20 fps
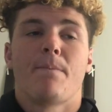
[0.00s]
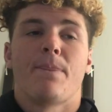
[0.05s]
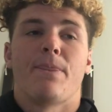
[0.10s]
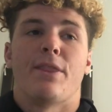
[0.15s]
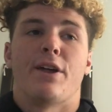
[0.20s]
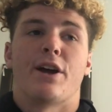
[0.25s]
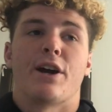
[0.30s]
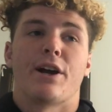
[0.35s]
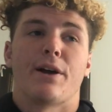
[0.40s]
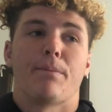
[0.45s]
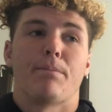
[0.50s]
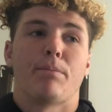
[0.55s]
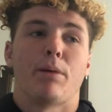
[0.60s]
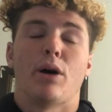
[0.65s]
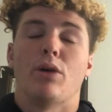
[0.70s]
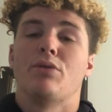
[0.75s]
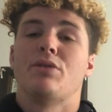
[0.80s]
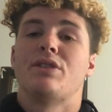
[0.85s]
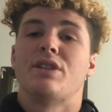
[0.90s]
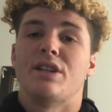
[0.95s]
their
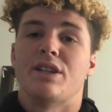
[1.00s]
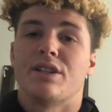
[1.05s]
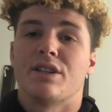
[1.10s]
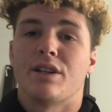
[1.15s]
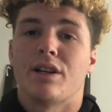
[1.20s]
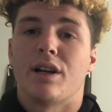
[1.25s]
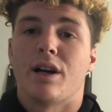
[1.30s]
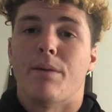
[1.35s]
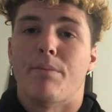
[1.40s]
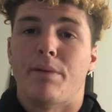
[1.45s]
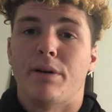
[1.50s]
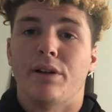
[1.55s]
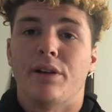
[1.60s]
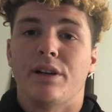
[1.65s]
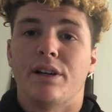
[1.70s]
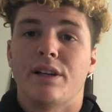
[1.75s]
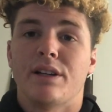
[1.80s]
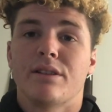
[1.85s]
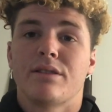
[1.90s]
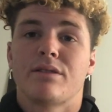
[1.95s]
postseason
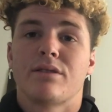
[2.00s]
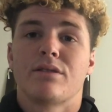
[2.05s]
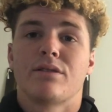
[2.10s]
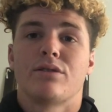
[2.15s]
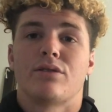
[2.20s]
abilities.